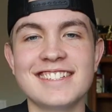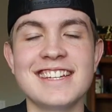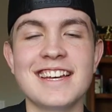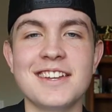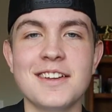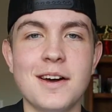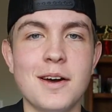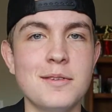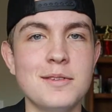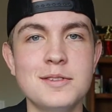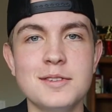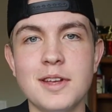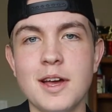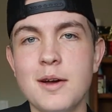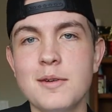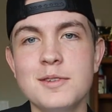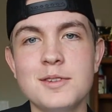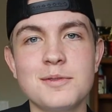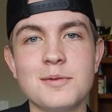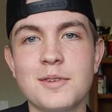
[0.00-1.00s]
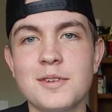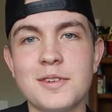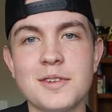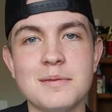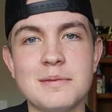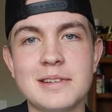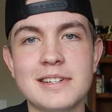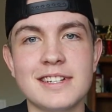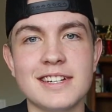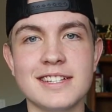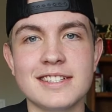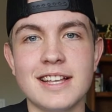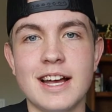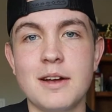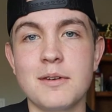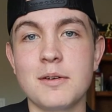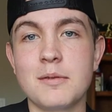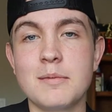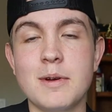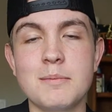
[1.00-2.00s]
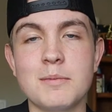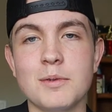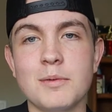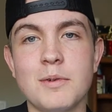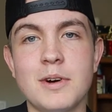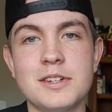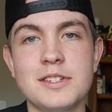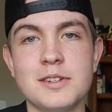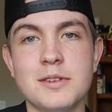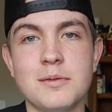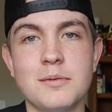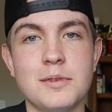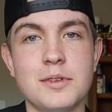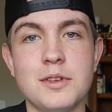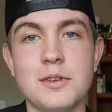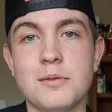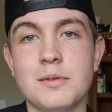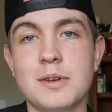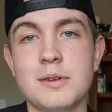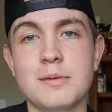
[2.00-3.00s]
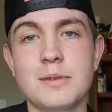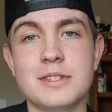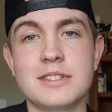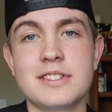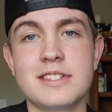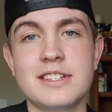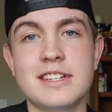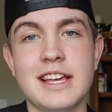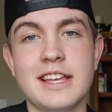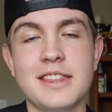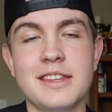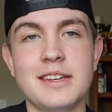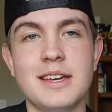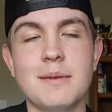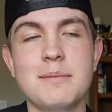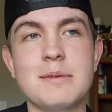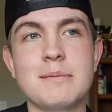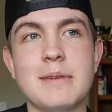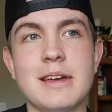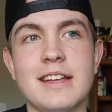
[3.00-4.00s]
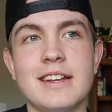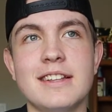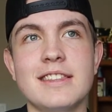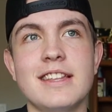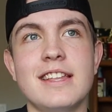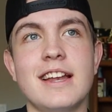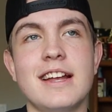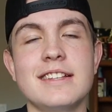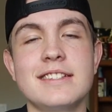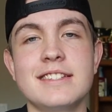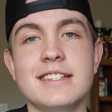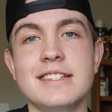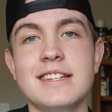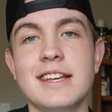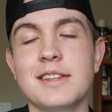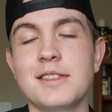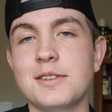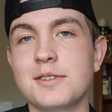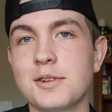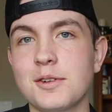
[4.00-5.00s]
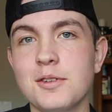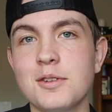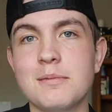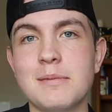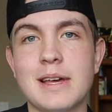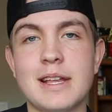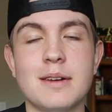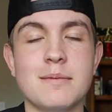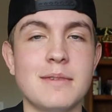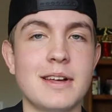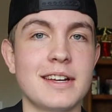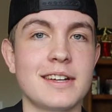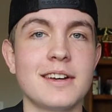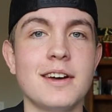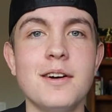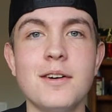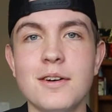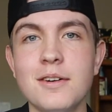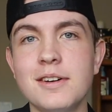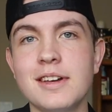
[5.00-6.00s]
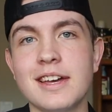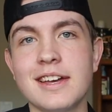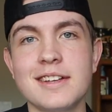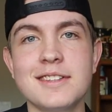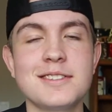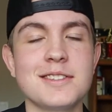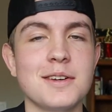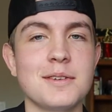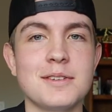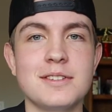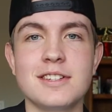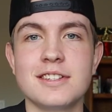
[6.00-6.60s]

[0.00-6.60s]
Yeah, no, I was just wondering because I remember watching you when it was Dan the Guppy Man, and then I see Dan the Turtle Man. I'm like, oh, okay. So it's